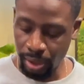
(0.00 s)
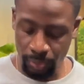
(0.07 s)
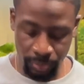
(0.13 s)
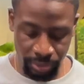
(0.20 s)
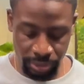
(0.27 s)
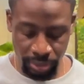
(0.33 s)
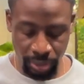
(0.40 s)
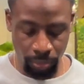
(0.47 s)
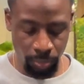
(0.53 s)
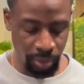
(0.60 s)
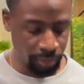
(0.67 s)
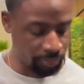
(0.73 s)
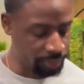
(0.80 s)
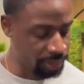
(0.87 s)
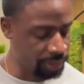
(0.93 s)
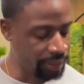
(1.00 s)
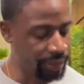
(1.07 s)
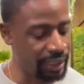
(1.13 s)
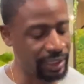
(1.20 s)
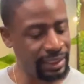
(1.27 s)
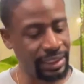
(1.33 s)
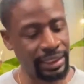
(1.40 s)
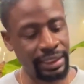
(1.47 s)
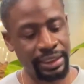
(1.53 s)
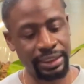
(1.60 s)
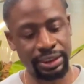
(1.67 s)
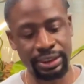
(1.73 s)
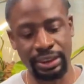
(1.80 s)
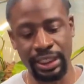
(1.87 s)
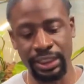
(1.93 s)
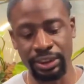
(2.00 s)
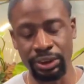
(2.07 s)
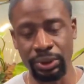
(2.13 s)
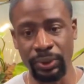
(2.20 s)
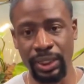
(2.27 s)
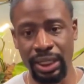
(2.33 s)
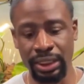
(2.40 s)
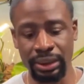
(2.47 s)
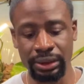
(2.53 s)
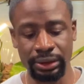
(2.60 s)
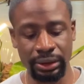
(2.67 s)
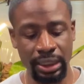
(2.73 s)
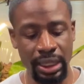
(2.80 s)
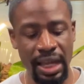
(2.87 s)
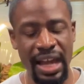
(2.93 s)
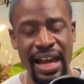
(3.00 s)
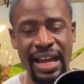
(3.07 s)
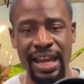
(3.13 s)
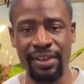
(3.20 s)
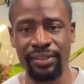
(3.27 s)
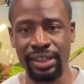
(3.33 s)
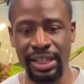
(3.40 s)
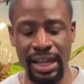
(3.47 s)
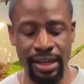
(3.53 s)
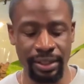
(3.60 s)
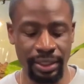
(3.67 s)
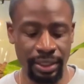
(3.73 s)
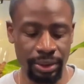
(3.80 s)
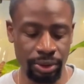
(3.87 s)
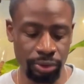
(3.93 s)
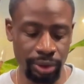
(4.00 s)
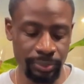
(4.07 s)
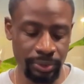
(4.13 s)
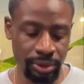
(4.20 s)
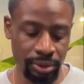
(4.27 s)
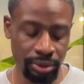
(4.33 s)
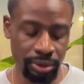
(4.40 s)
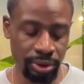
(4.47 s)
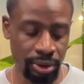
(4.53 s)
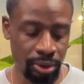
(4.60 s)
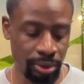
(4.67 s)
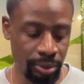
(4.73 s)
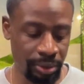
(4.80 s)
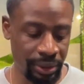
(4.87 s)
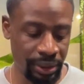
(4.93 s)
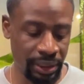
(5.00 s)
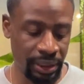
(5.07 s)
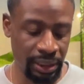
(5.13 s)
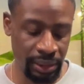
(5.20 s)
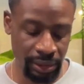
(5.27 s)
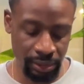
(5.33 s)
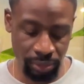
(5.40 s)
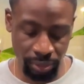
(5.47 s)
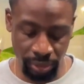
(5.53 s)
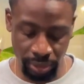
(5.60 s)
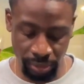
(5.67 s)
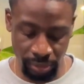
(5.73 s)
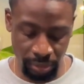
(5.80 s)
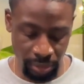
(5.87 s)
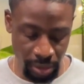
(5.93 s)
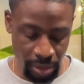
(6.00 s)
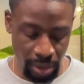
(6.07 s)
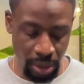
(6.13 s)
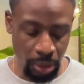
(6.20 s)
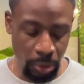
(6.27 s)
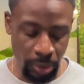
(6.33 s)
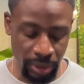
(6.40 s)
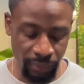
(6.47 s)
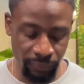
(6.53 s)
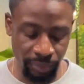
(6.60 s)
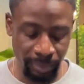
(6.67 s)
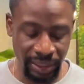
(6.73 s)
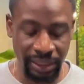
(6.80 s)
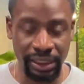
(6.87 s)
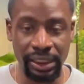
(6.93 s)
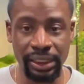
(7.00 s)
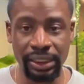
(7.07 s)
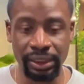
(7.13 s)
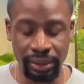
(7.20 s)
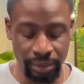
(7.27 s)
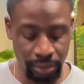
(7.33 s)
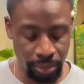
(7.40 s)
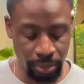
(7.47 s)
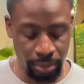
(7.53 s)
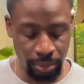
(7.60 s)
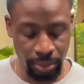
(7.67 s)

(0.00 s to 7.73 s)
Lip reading: which is gonna work real good. And I think that this is like $2. I have it down in the description. So again, you can order it from IKEA or